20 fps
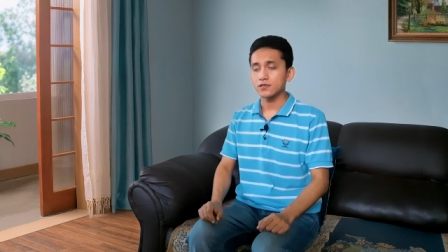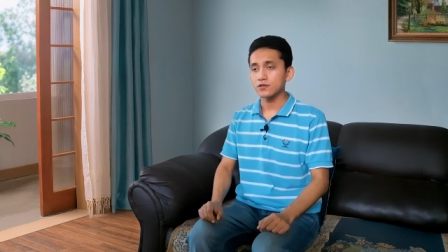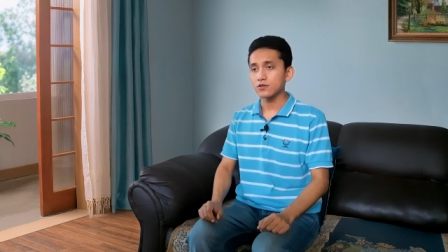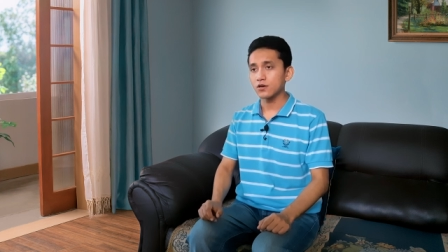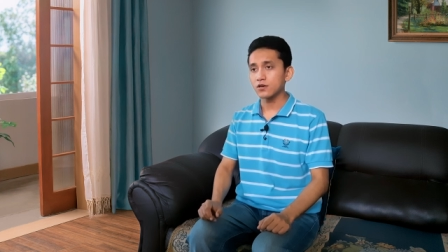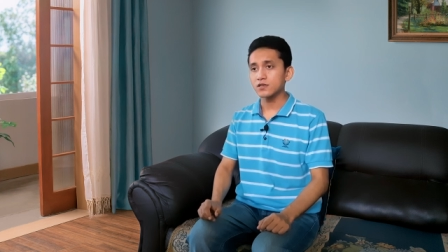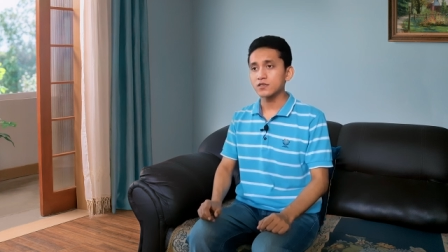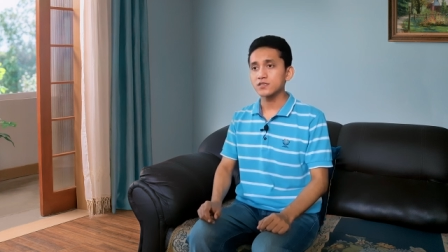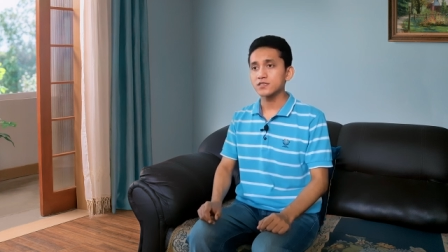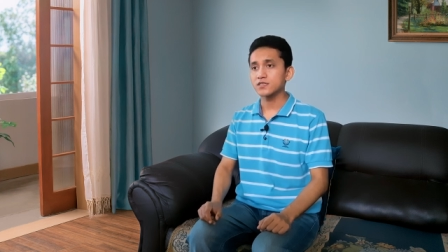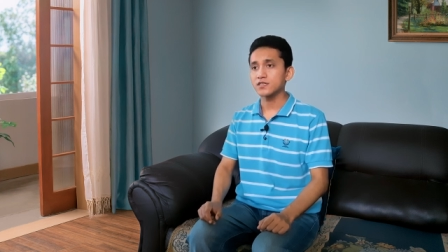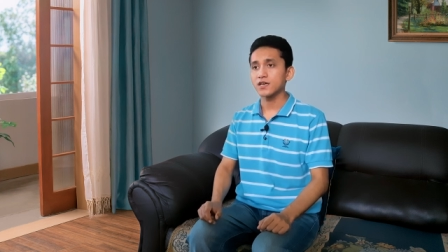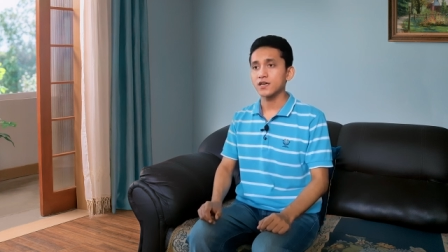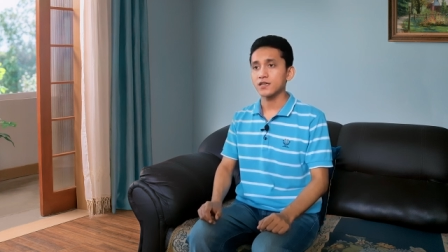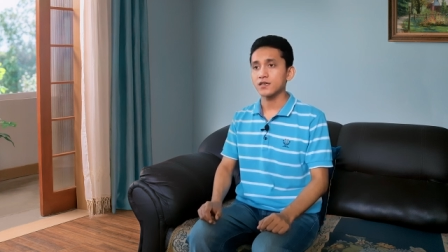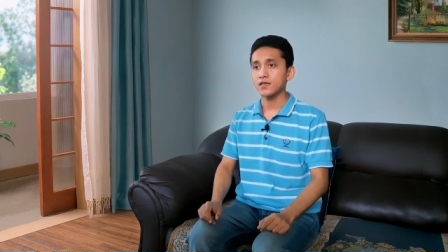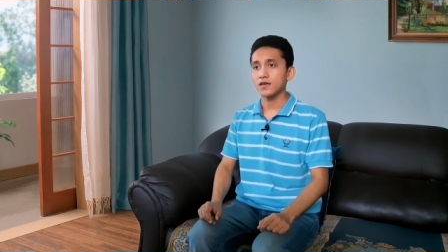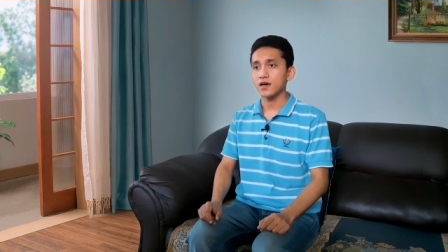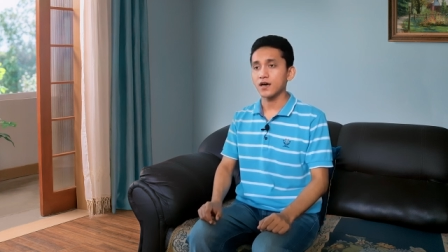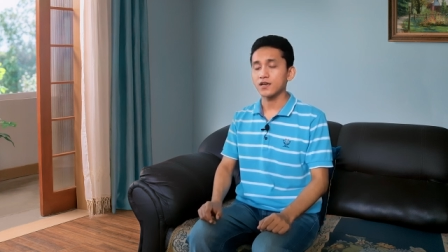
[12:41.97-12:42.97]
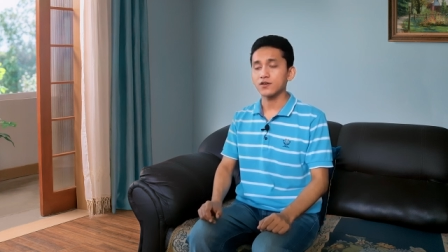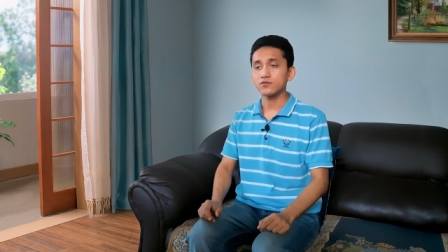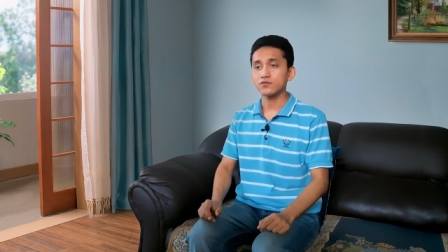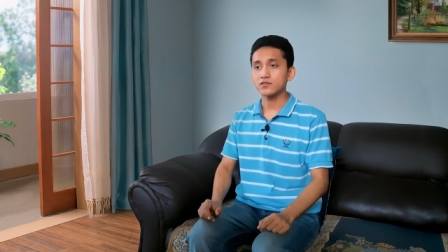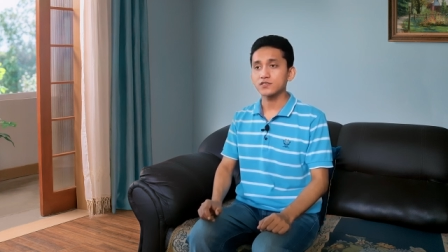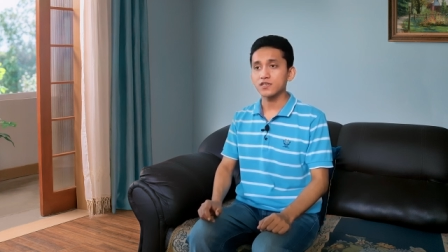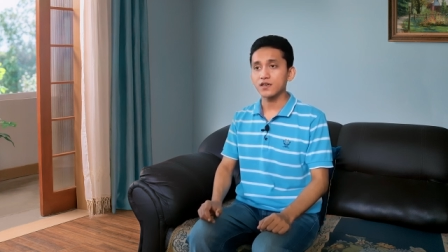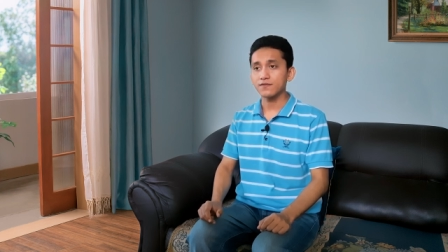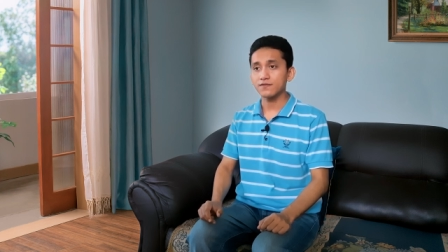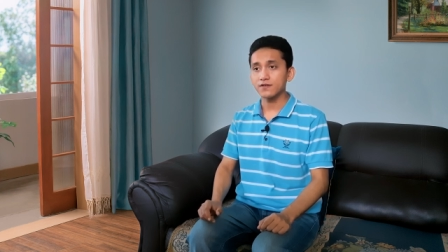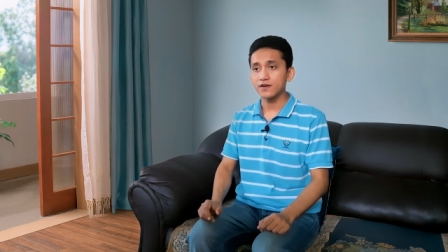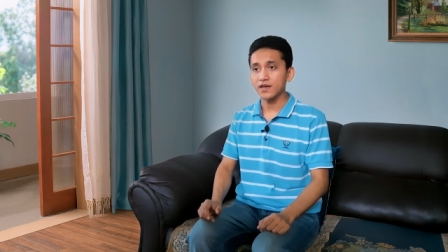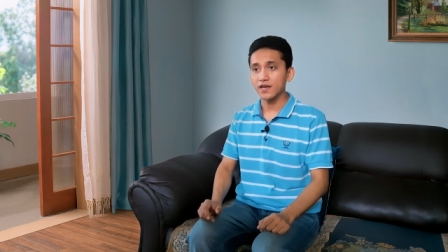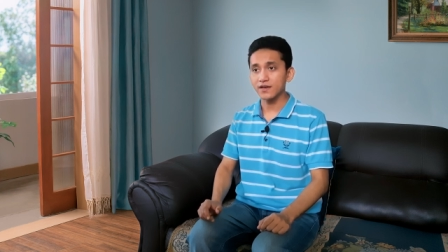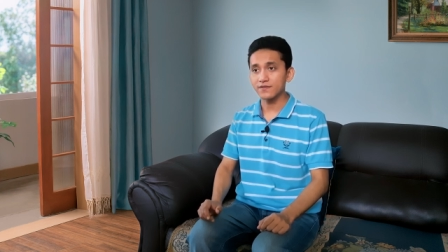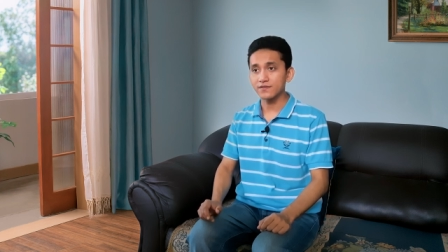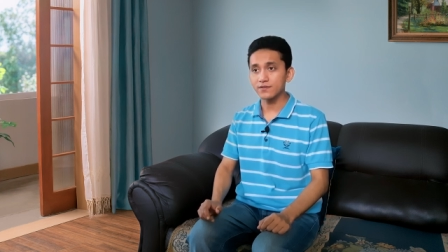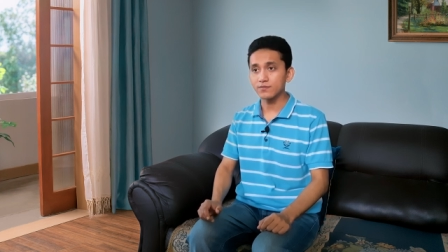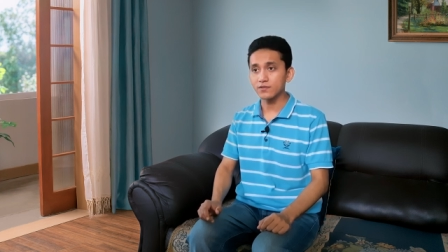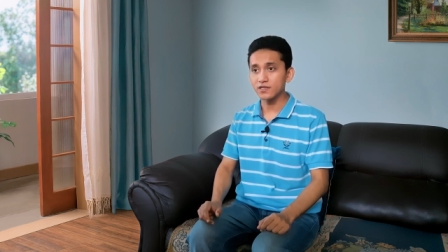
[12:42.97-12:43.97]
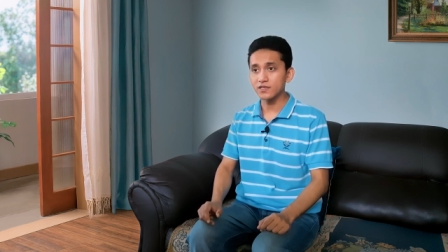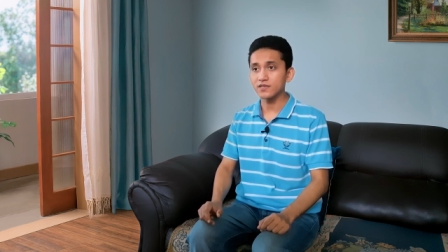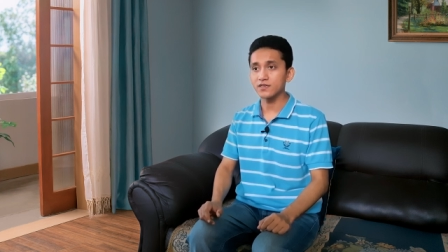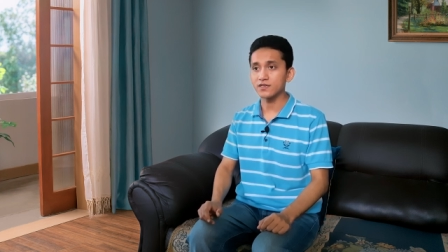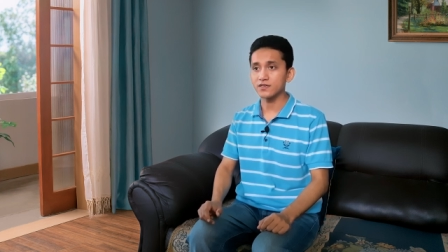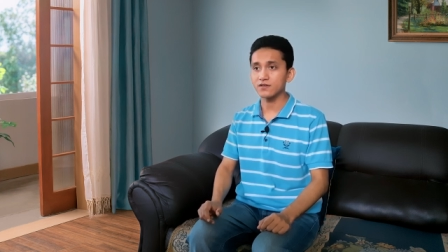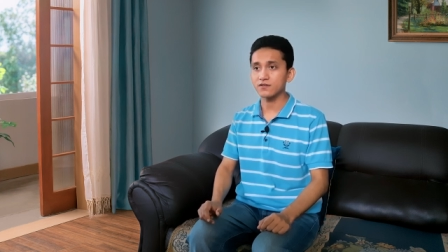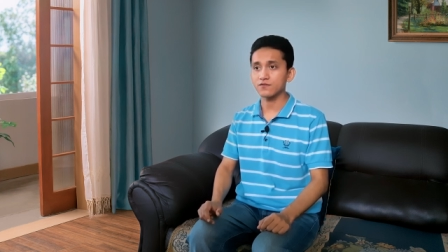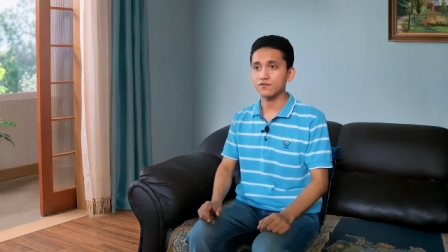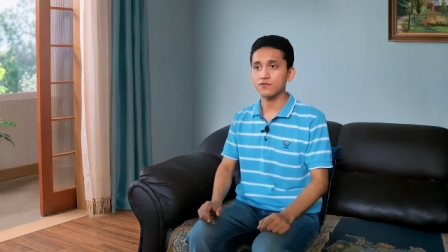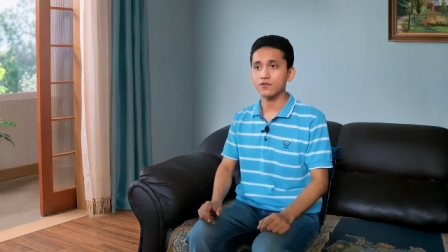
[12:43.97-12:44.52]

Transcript: The doctor said I could suffer heavy bleeding